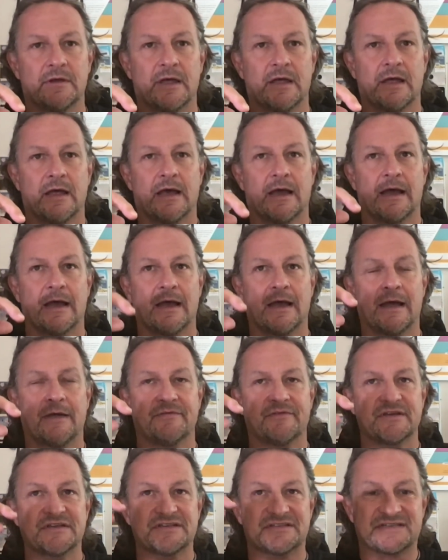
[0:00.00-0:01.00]

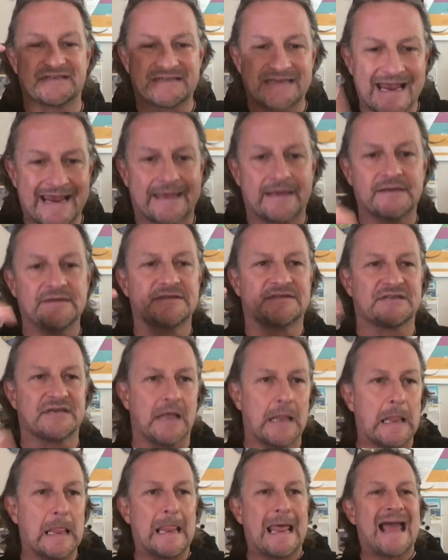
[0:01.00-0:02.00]
the second to
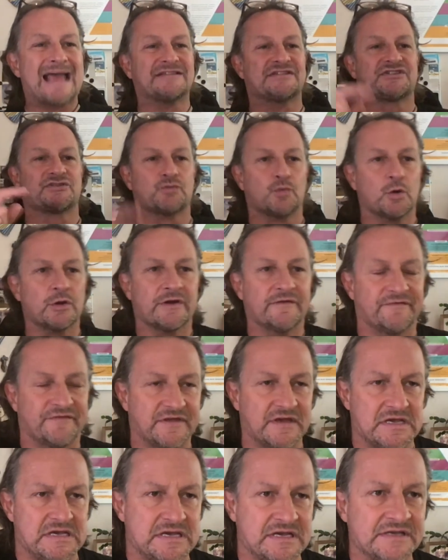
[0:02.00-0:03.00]
last one of
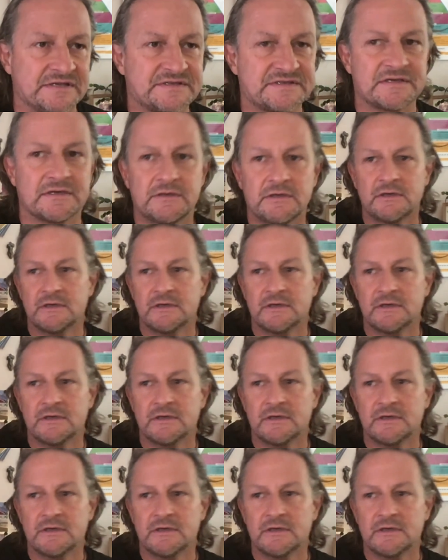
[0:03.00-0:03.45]
these